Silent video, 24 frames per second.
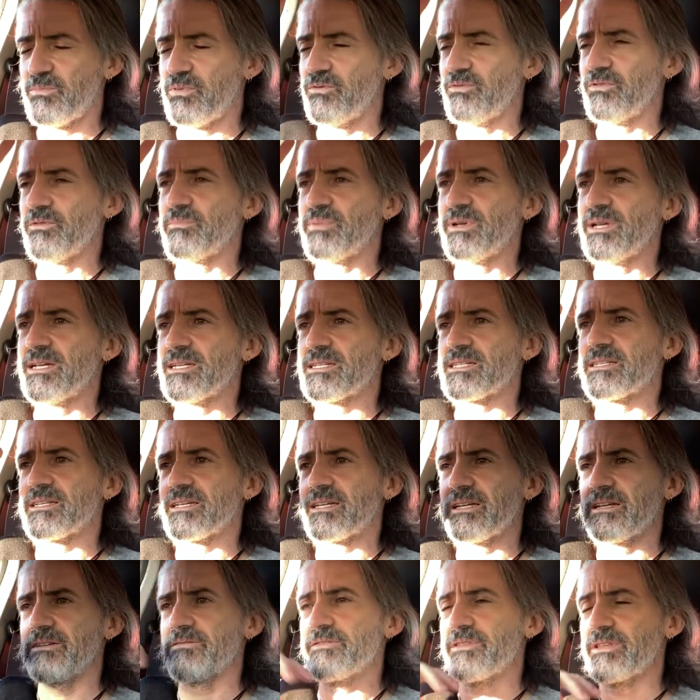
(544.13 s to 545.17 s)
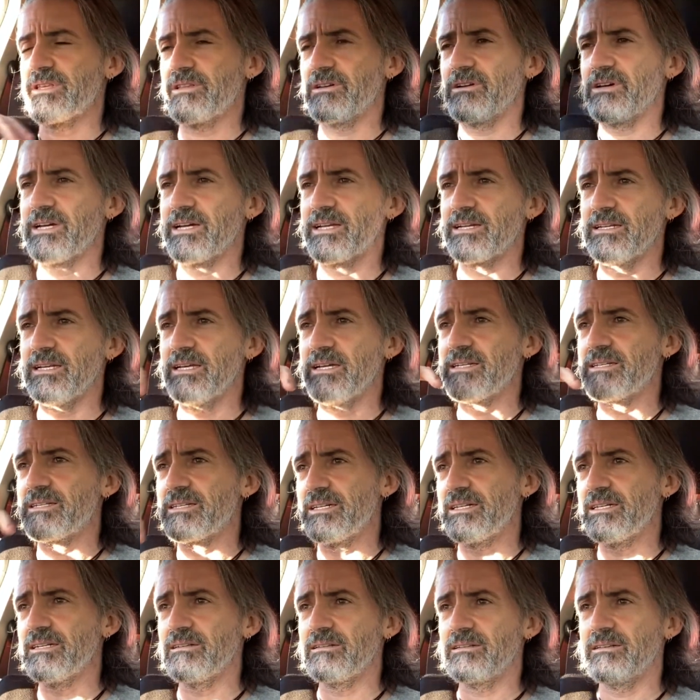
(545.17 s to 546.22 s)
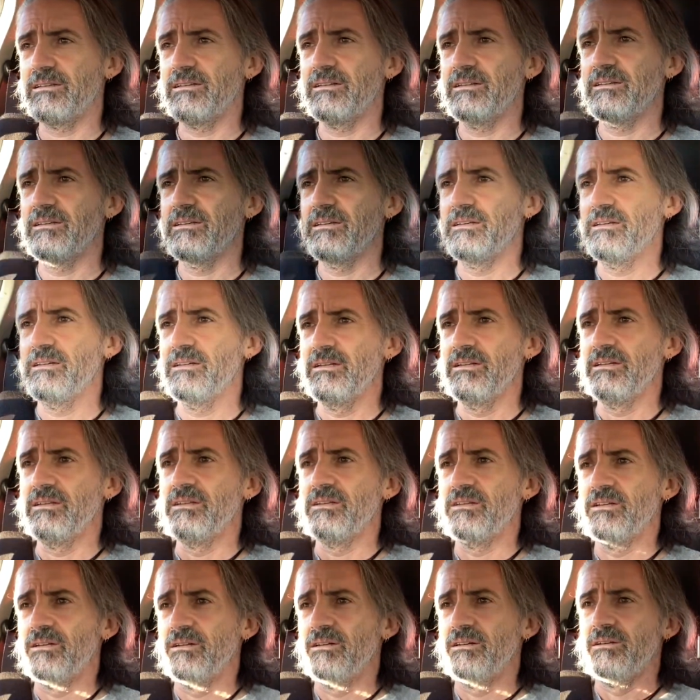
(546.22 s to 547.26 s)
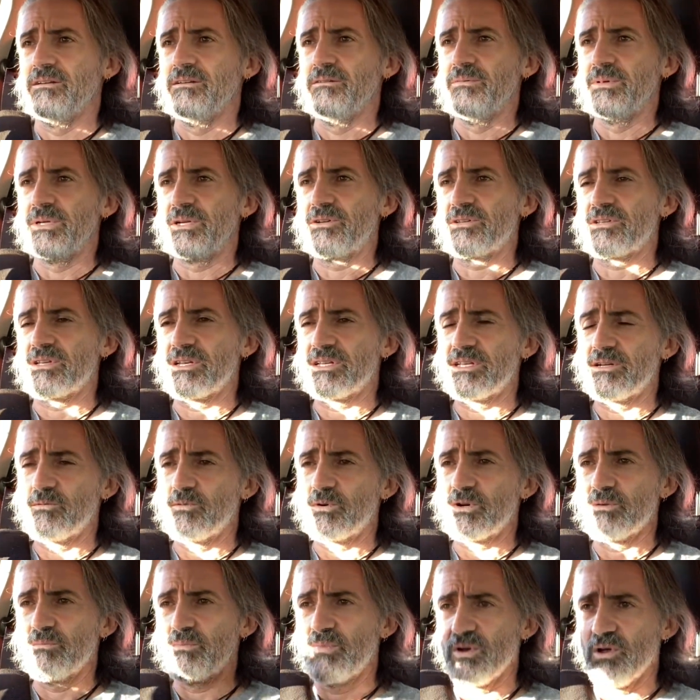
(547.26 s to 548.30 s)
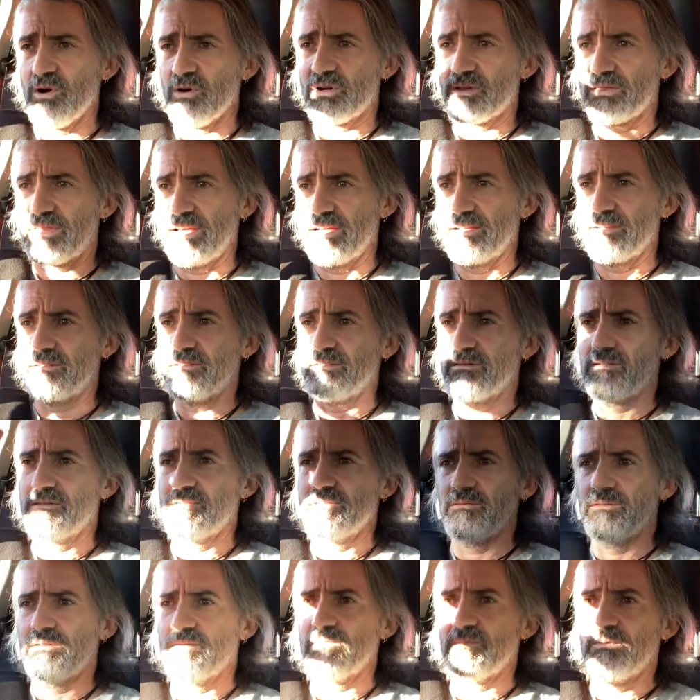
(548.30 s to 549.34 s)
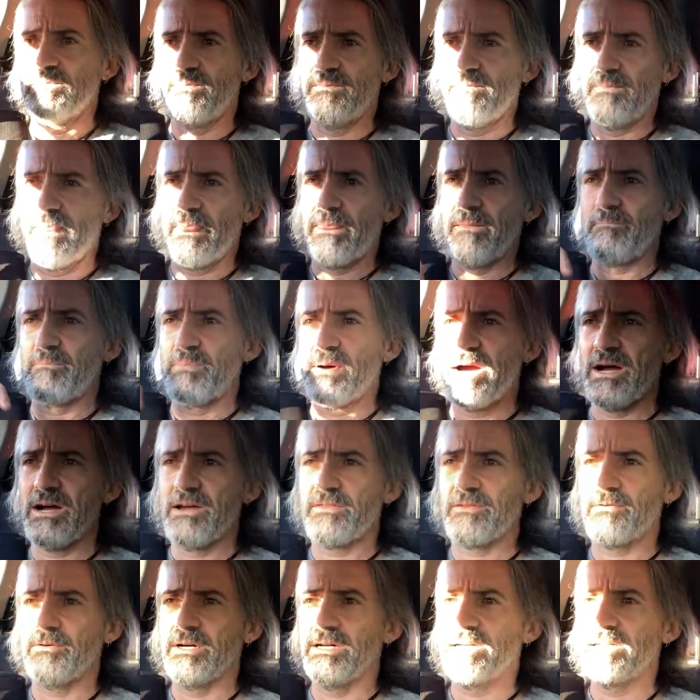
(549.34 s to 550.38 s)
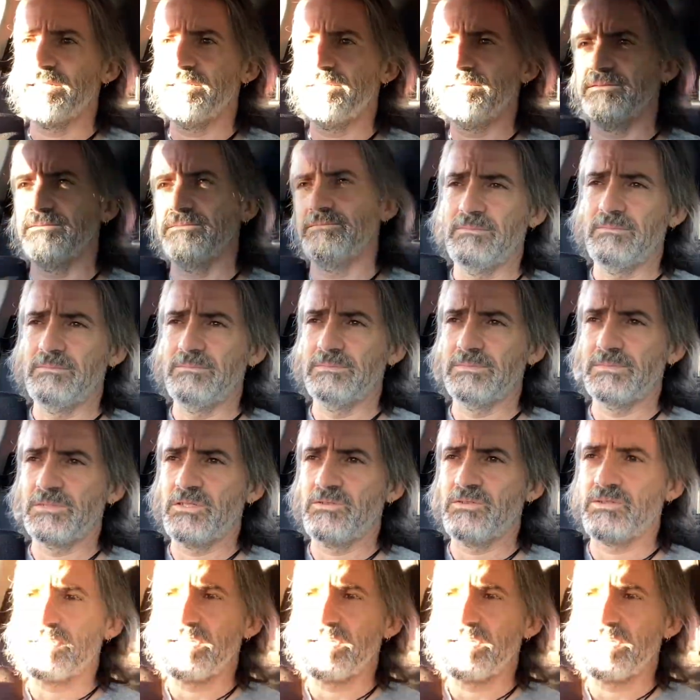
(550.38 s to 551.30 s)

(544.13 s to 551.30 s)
all the plastic and everything that I had laid down, because I didn't want to block that pathway, because